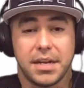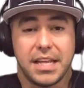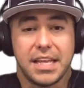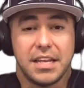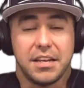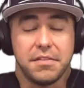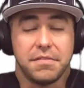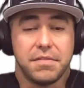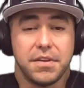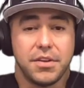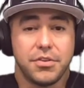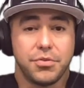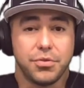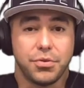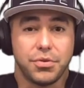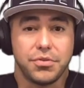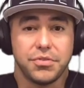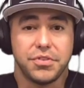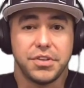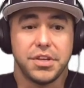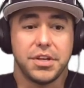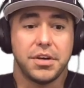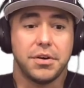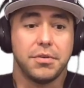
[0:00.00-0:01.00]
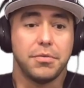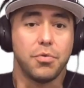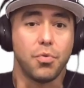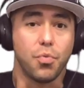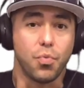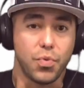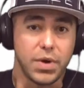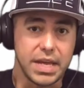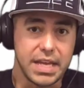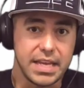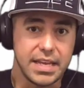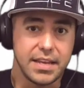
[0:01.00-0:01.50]
individuals, you know,
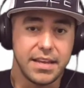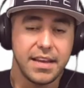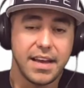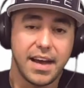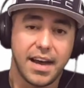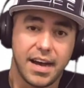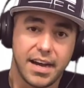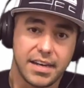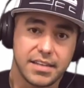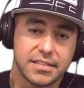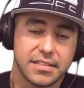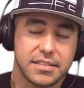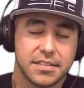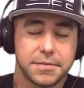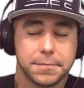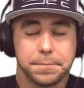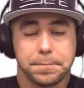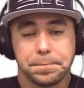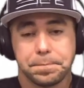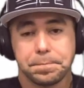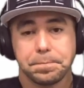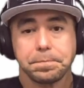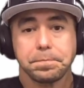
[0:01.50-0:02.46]
we, us.